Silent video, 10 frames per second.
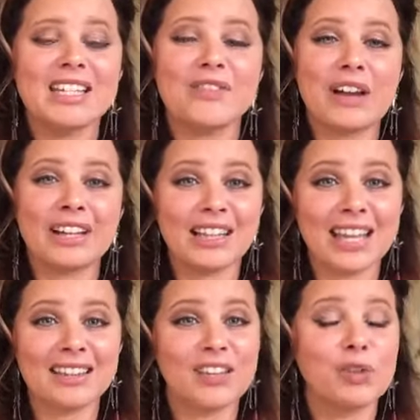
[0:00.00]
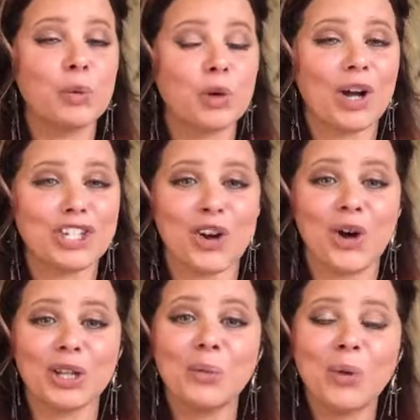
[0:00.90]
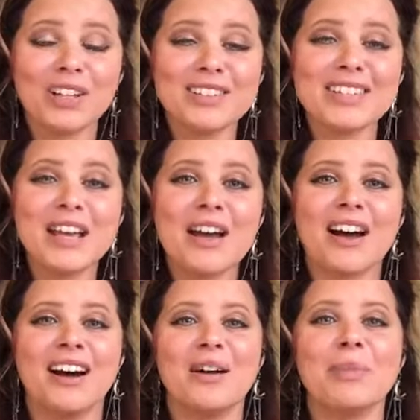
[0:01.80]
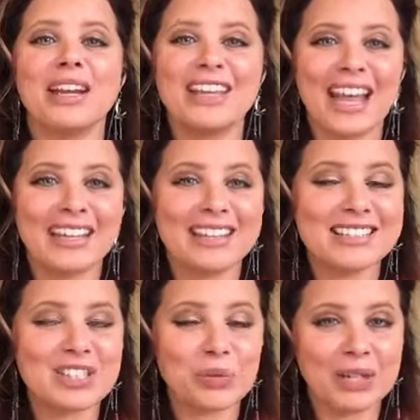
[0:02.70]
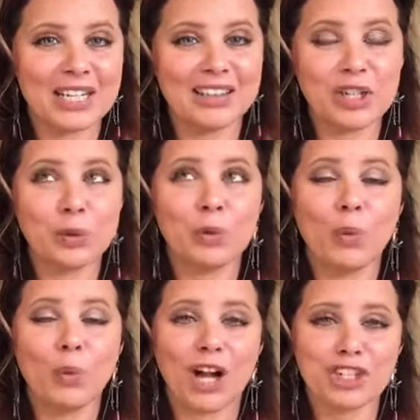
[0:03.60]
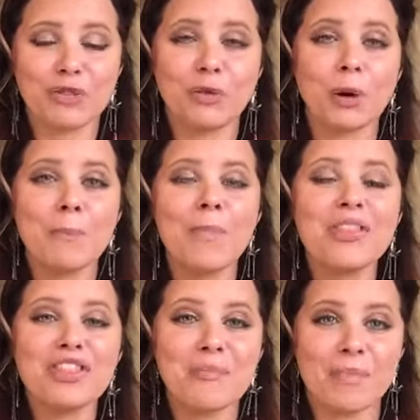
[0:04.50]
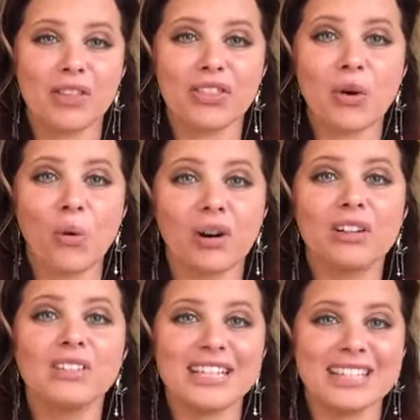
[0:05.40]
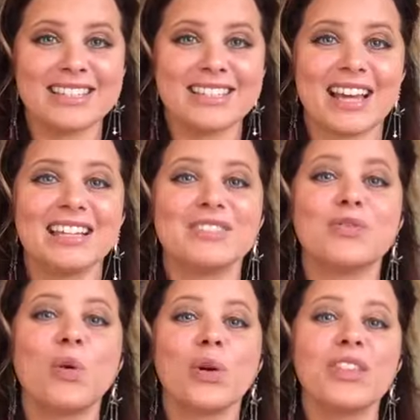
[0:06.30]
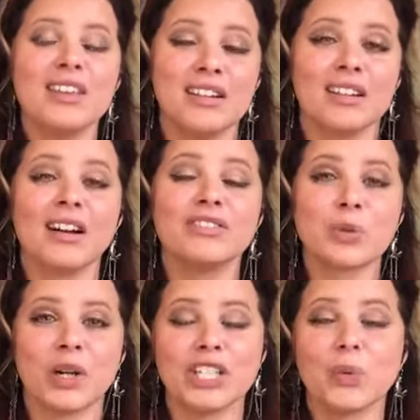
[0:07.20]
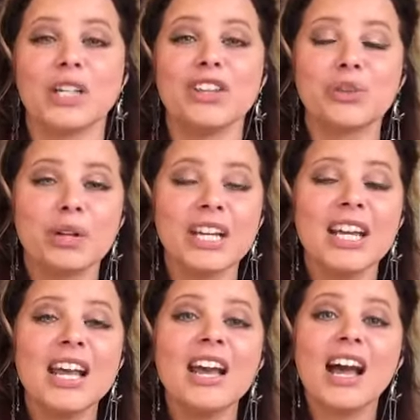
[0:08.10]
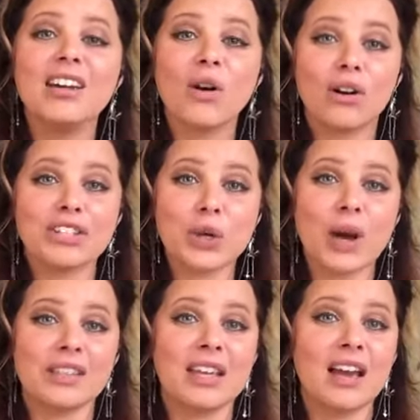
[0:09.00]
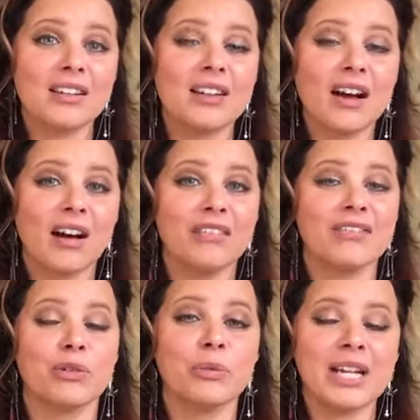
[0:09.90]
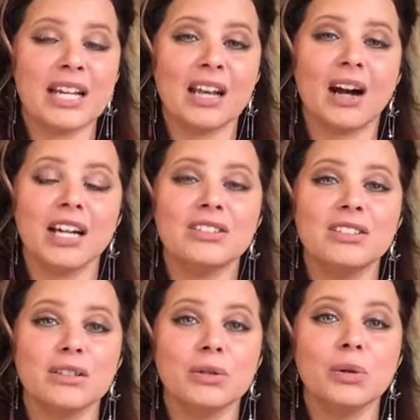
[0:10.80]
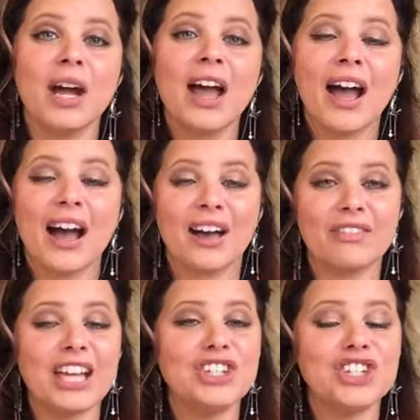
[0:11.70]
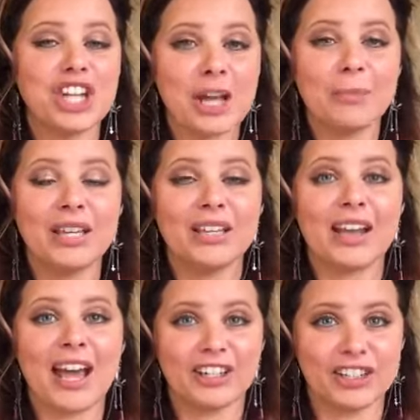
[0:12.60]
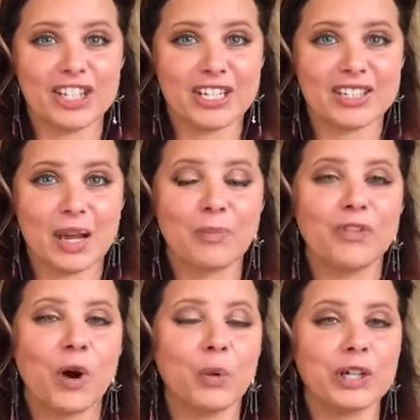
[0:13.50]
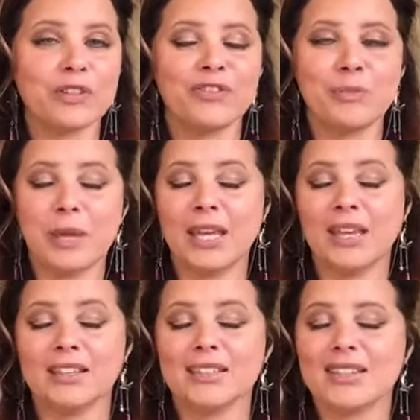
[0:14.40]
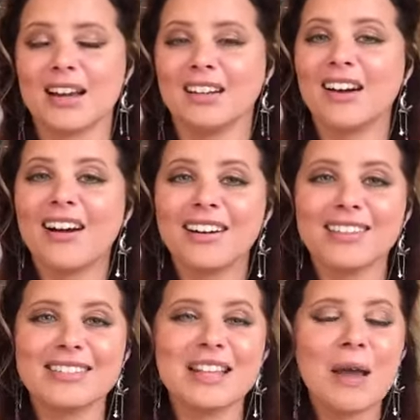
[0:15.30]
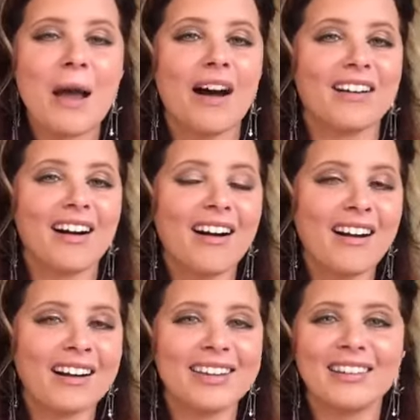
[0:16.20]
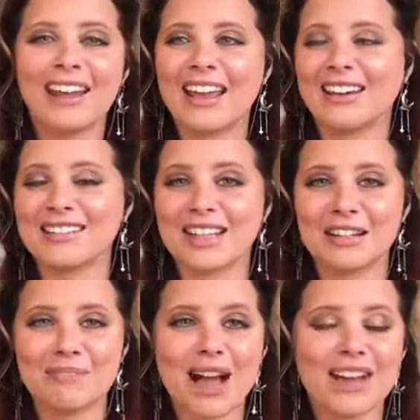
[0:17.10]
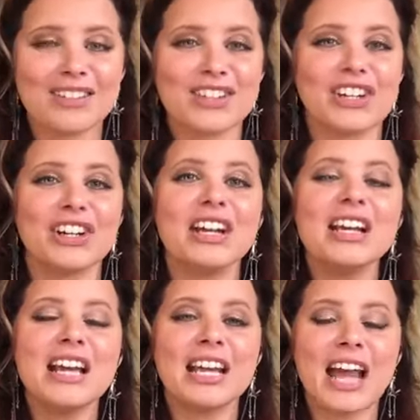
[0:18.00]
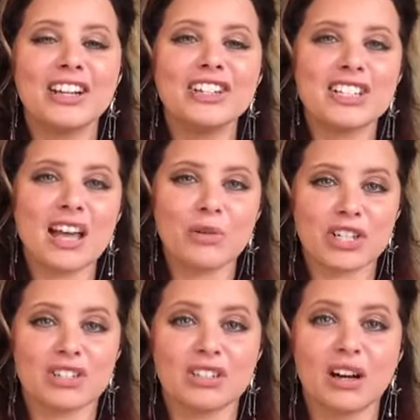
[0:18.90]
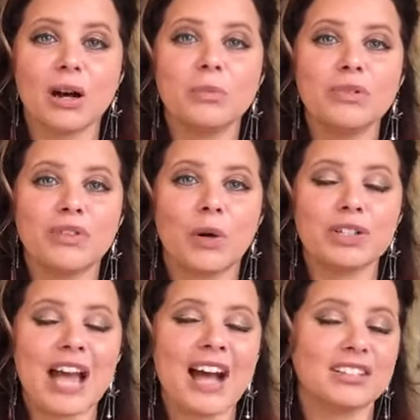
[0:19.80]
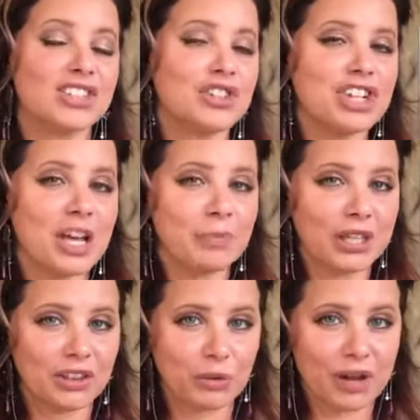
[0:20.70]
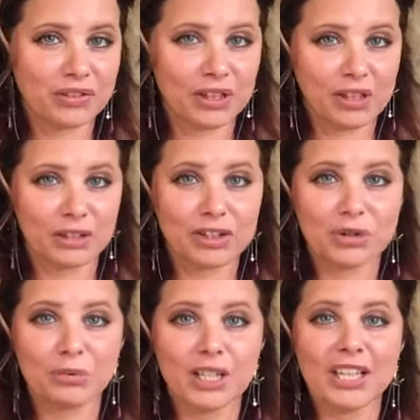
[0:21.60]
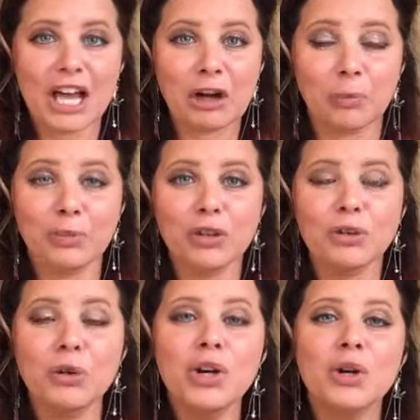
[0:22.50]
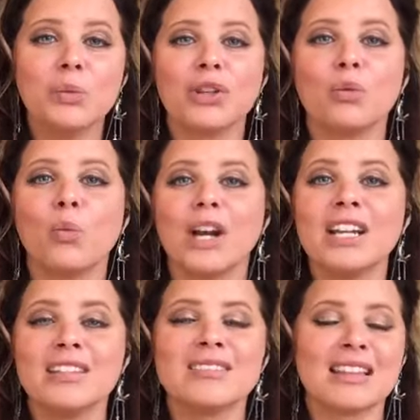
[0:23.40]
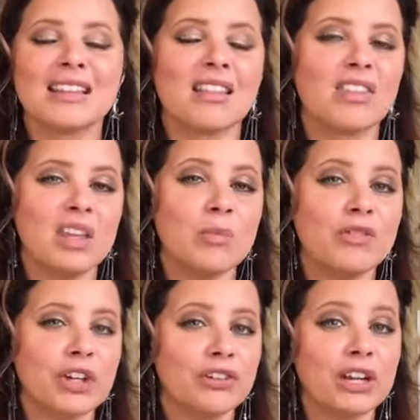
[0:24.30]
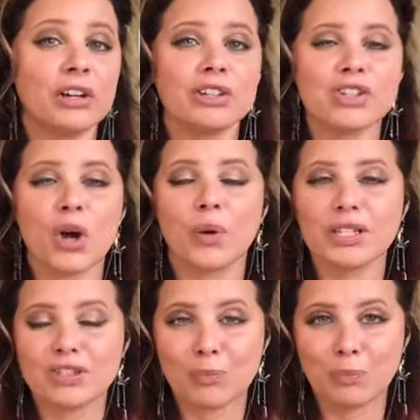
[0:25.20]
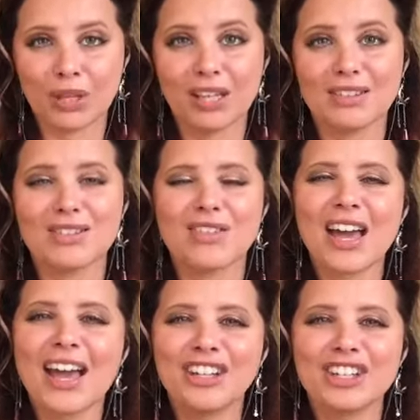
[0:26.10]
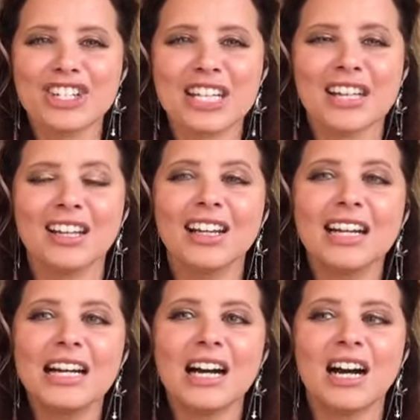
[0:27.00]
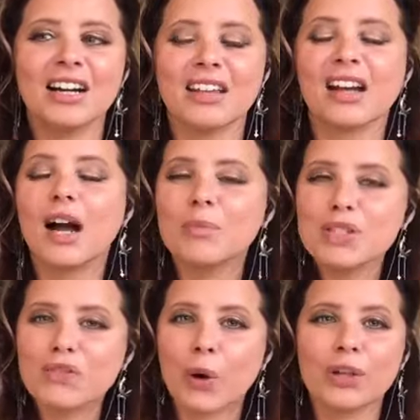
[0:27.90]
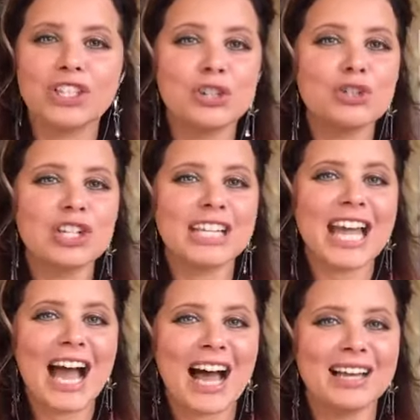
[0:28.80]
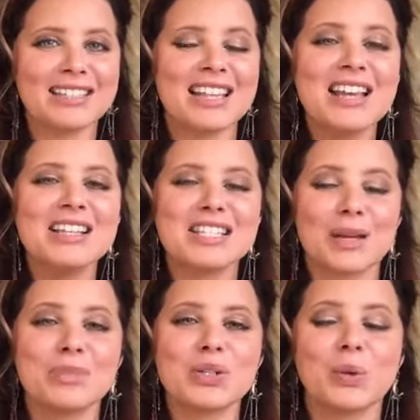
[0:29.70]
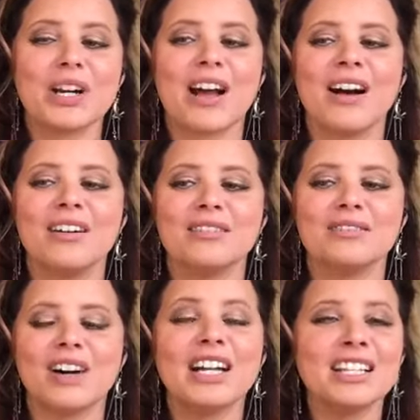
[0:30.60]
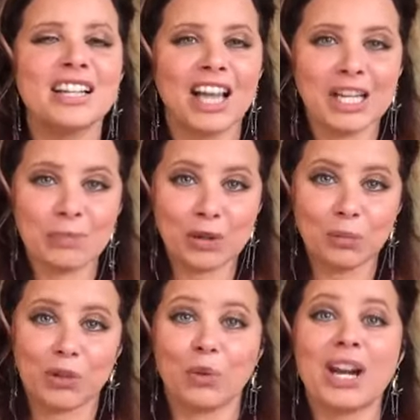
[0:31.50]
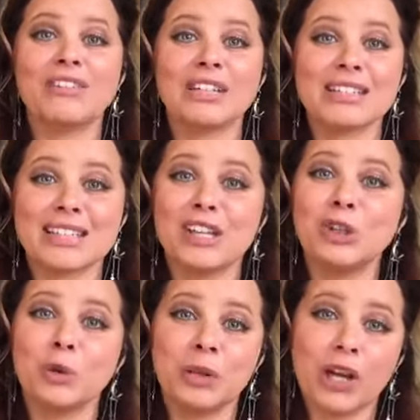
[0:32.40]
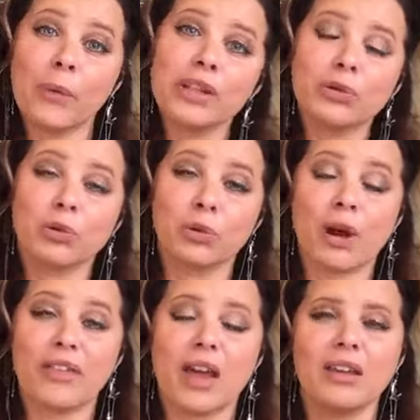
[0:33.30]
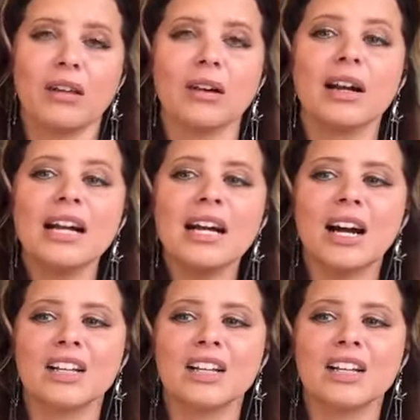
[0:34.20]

It's very lengthy were to watch it all at once. But again, this is a reading that you would watch for month-to-month Oracle insight for the year of 2023. And also at the end of the reading, I do have a champion energy step forward, be it a goddess, a god, an ascended master, an energy that wishes to come forward to act as your champion throughout the year to really help you with what it is that the theme of your year is going to be. So that energy that comes forward usually has some sort of alignment with whatever it is that you'll be going through throughout that year.